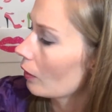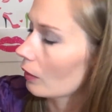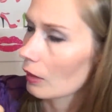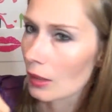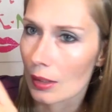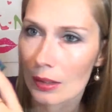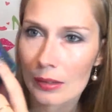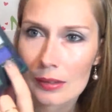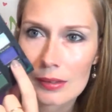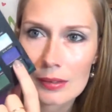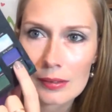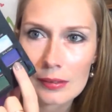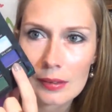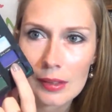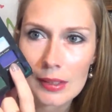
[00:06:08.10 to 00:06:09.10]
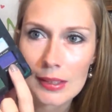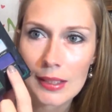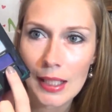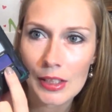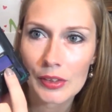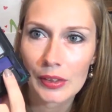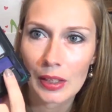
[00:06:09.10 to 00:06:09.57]
And it's
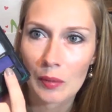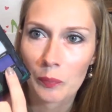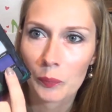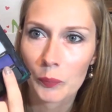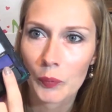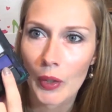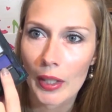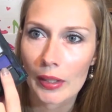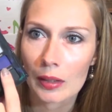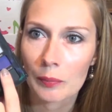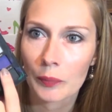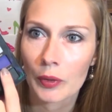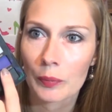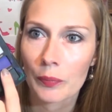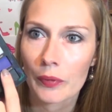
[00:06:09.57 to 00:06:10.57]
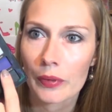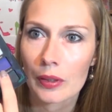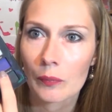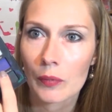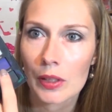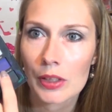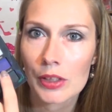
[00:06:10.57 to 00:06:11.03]
actually a brighter purple
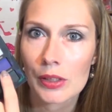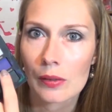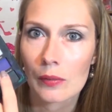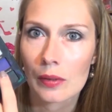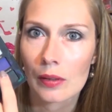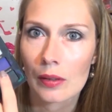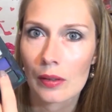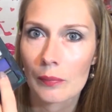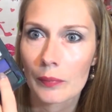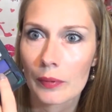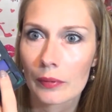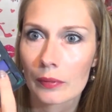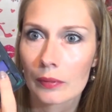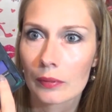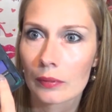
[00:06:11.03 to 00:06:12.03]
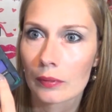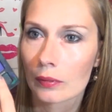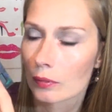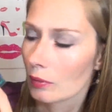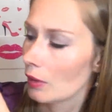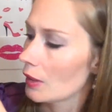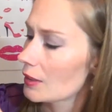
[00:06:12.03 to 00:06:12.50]
than what it's showing up.
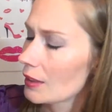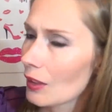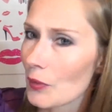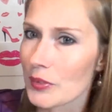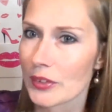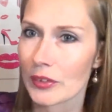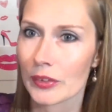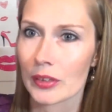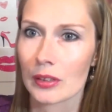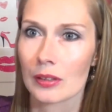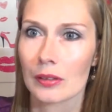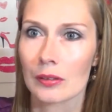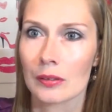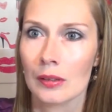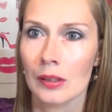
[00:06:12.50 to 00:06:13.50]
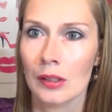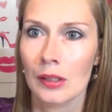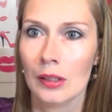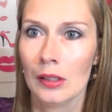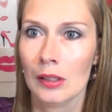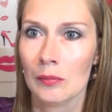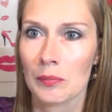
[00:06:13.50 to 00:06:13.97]
It's closer to
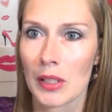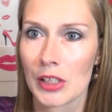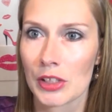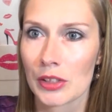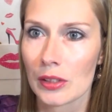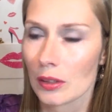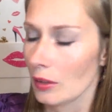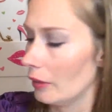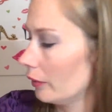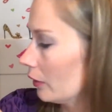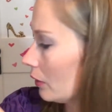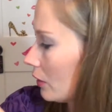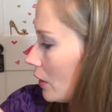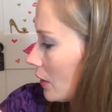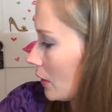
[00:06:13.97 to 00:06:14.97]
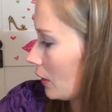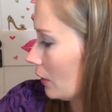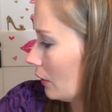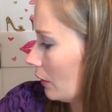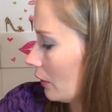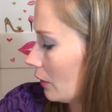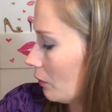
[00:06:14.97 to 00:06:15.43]
my shirt color, just a
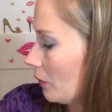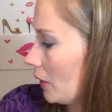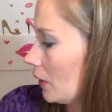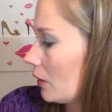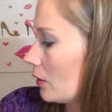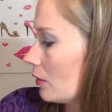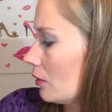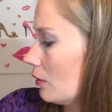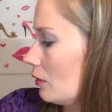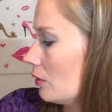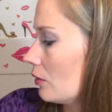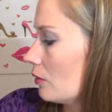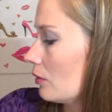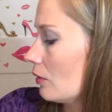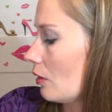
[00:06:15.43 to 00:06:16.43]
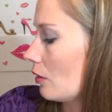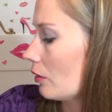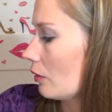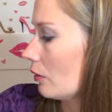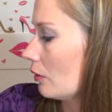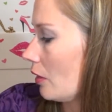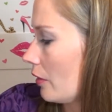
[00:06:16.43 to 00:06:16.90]
little bit
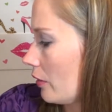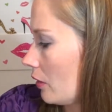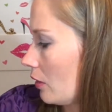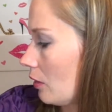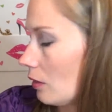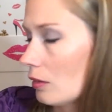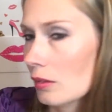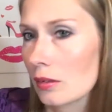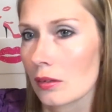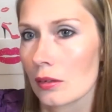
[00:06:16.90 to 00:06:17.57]
darker, I think.